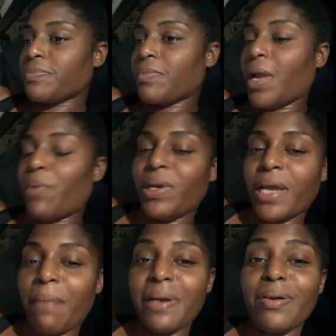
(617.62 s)
went and
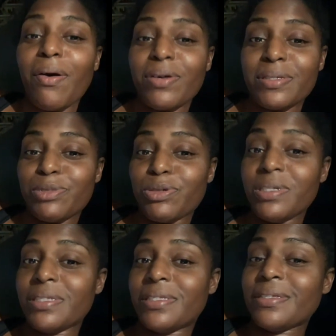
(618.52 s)
got my dog some
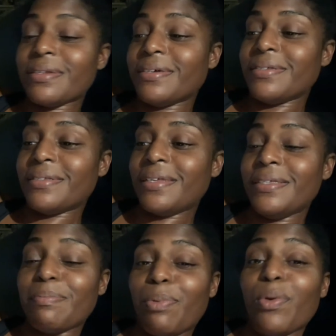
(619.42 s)
treats because he's
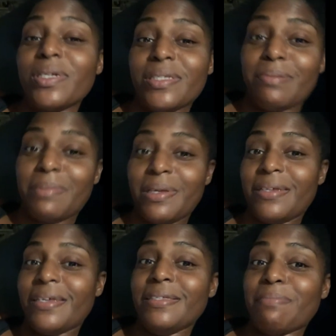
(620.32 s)
important to me.
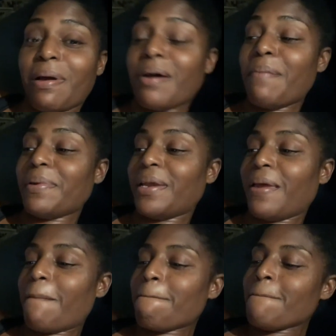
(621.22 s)
He's my company.
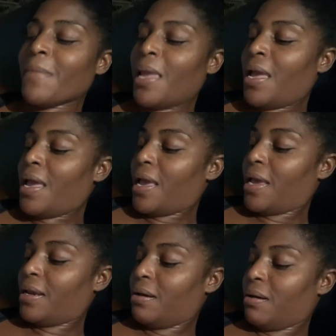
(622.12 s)

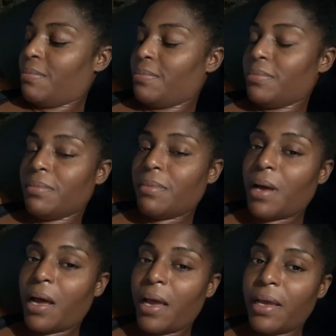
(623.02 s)
And
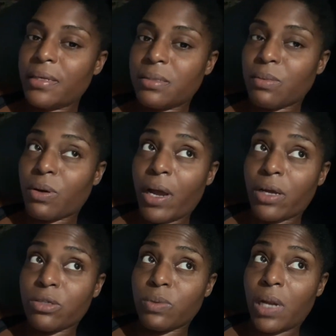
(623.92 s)
I ate some
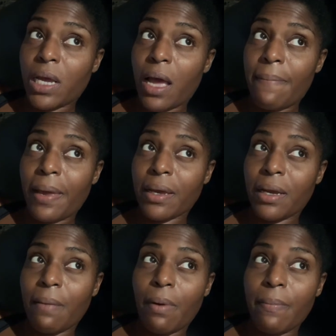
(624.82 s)
crackers when I got back, and
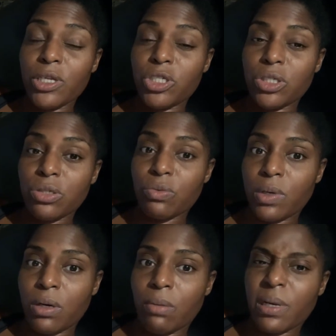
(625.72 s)
I bought me a ginger
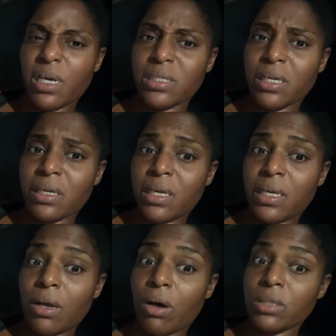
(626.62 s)
ale because, again,
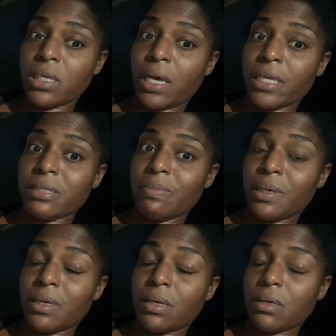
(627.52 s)
nausea has
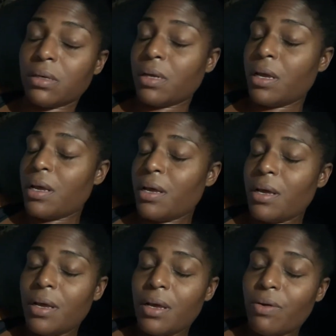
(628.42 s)
been
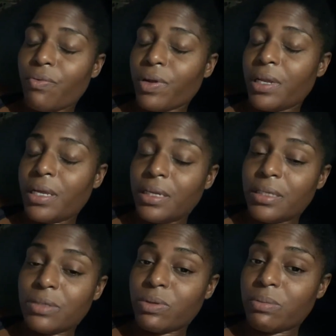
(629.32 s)

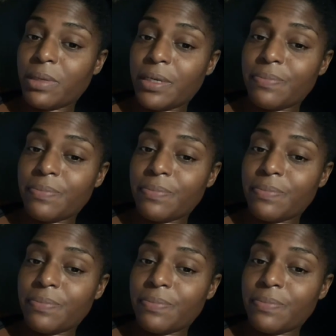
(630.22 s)
relentless with me.